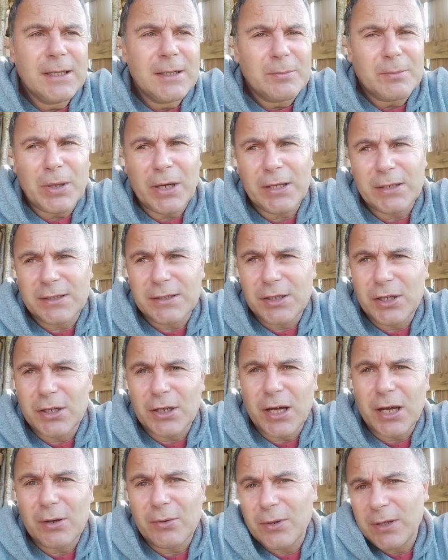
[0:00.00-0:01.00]
But you
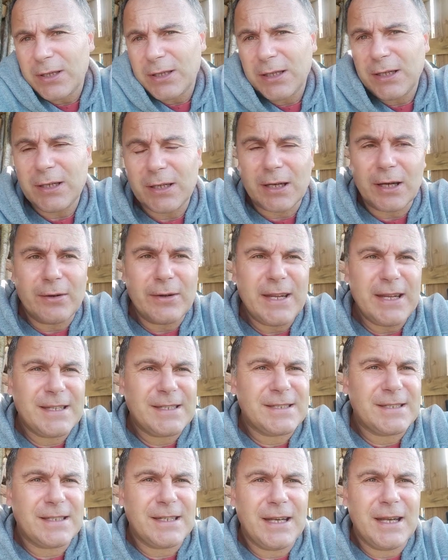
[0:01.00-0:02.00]
know, you know,
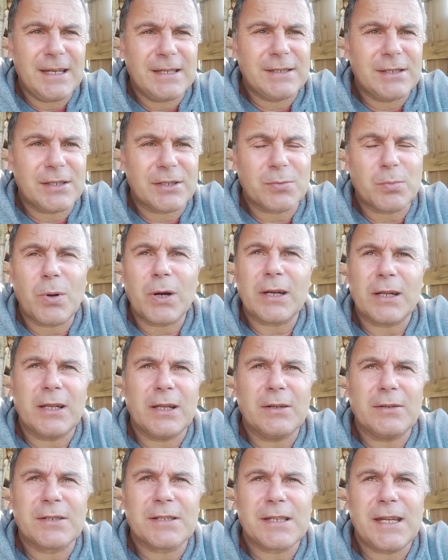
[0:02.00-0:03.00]
it's it's just one of
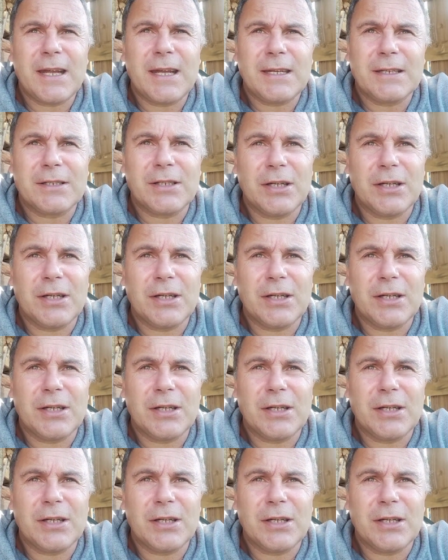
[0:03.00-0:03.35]
those things.